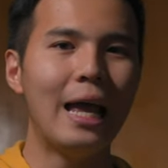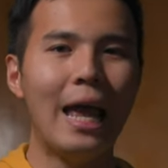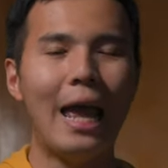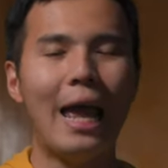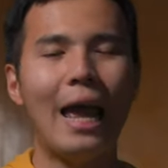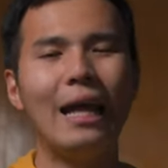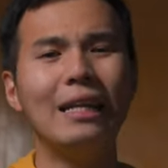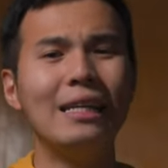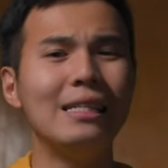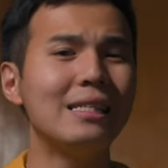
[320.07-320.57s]

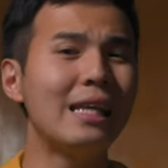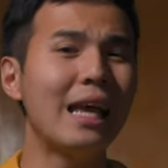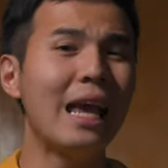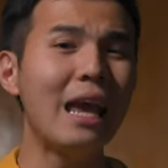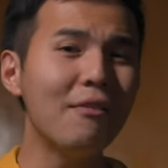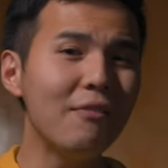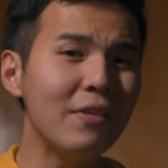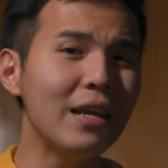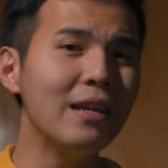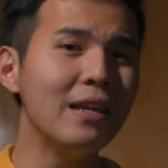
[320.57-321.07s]
and it's
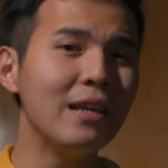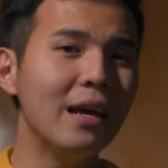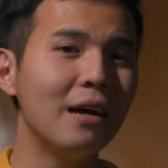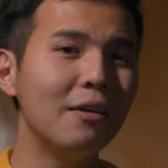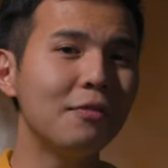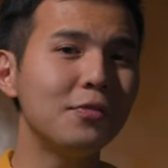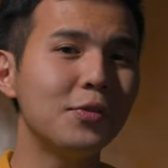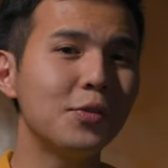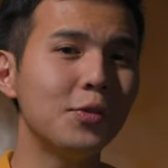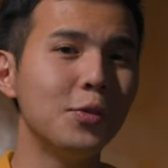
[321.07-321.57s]
heavy
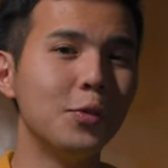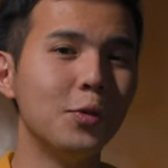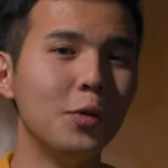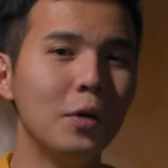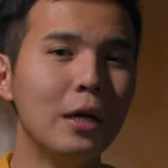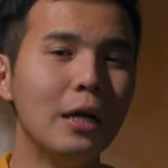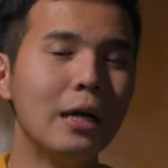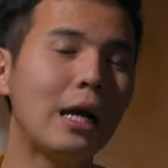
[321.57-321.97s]
enough to